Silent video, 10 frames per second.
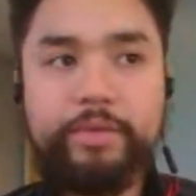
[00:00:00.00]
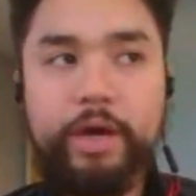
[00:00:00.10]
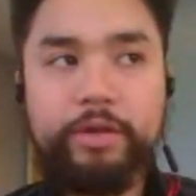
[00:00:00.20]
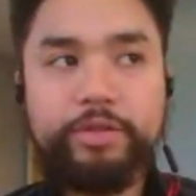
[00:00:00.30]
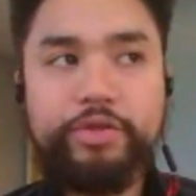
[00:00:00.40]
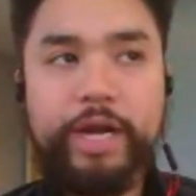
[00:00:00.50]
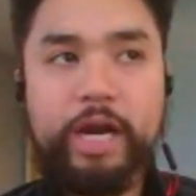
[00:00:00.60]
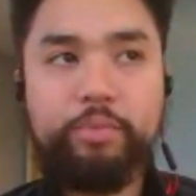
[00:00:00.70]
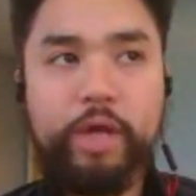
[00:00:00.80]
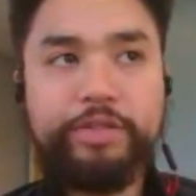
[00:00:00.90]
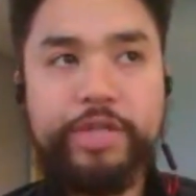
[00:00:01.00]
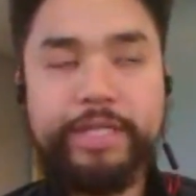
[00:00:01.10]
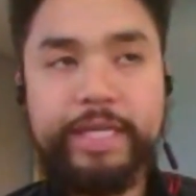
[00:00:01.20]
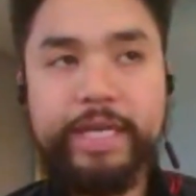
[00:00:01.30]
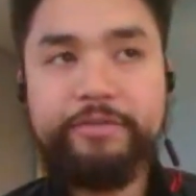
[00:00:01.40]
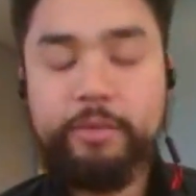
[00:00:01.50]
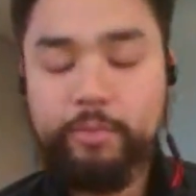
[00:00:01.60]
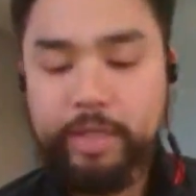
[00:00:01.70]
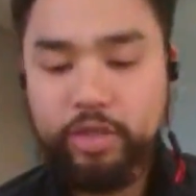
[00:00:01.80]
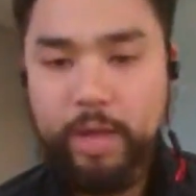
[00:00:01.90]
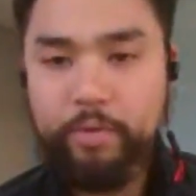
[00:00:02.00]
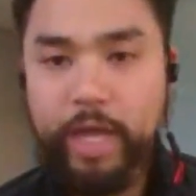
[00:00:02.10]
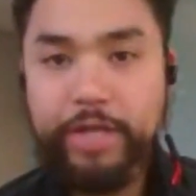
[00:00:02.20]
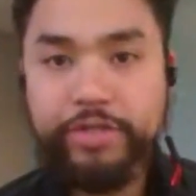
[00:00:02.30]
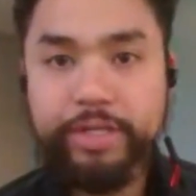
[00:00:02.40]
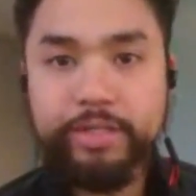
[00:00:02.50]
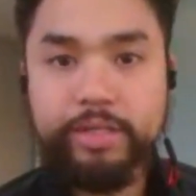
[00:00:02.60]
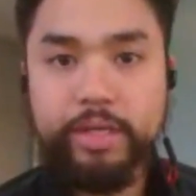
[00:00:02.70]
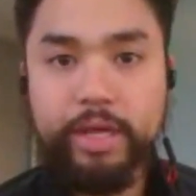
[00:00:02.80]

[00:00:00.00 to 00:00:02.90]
other two that I applied to that did have supplemental applications,